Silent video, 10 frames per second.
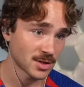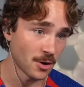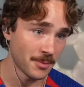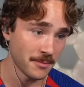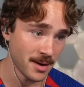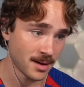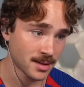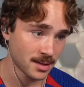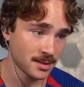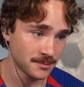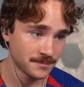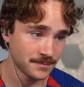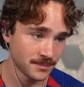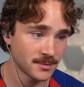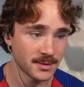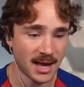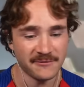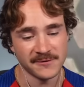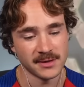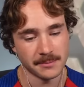Copa America, I
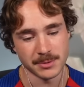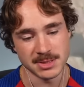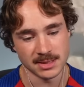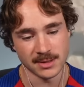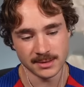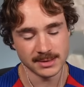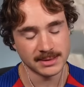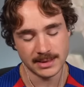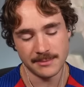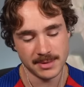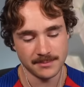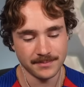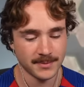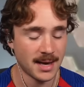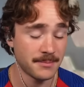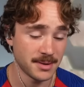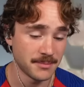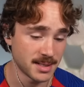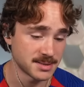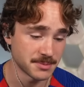feel like Brazil. I mean, I'd be
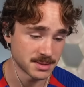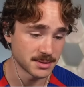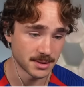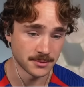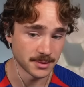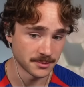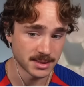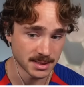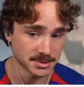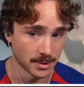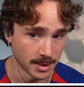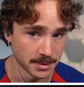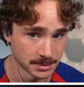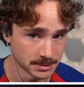amazed if Brazil don't win with that squad.